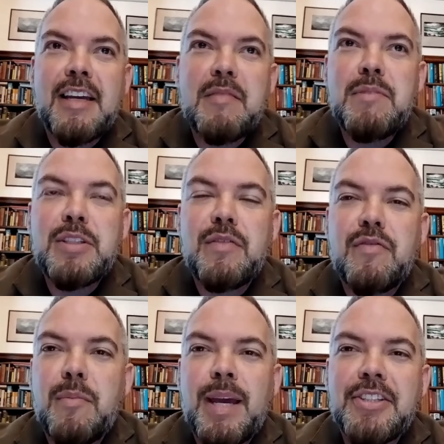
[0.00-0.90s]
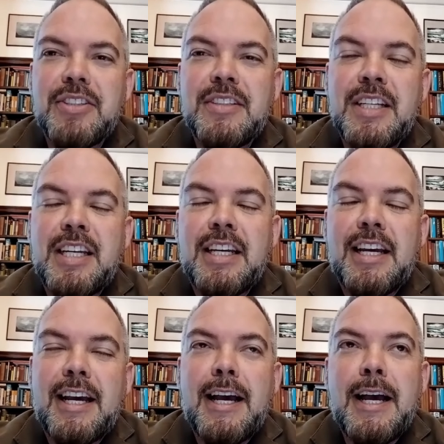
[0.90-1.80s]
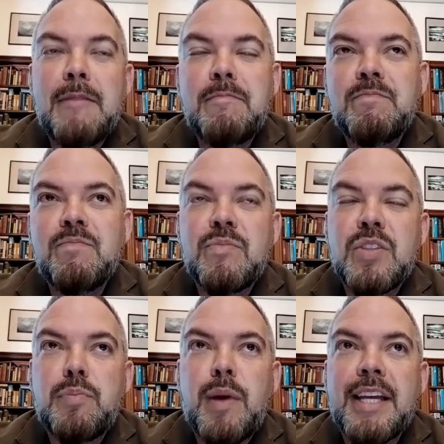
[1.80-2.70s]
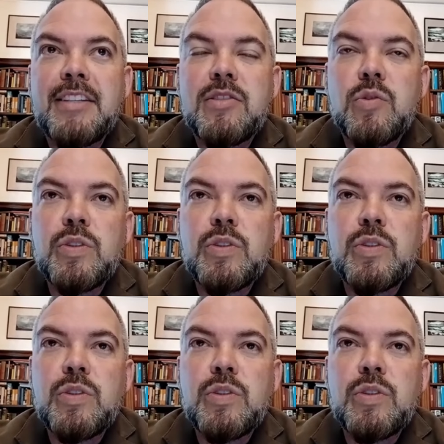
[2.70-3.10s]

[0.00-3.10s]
misinformation space,